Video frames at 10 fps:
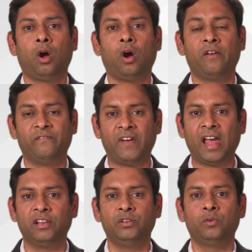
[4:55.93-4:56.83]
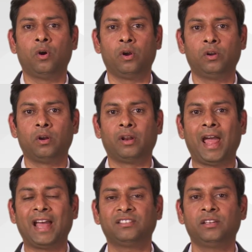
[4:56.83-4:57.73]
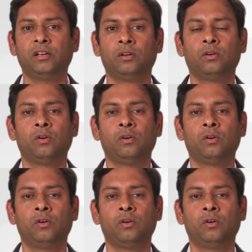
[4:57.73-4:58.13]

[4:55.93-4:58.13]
on value or return on asset